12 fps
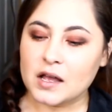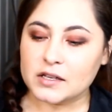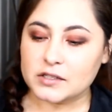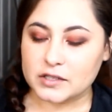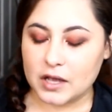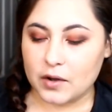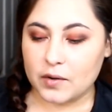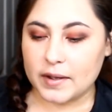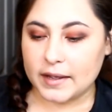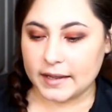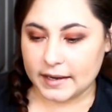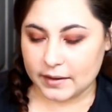So
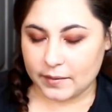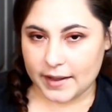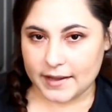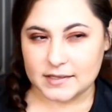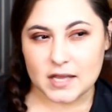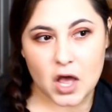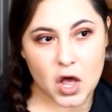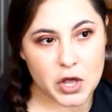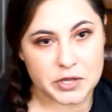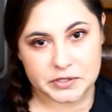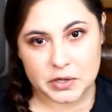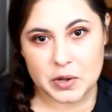anyways,
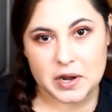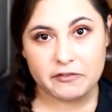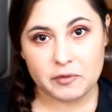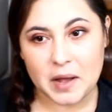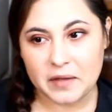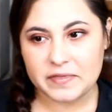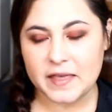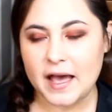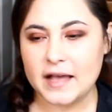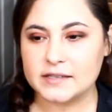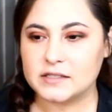so enough about that.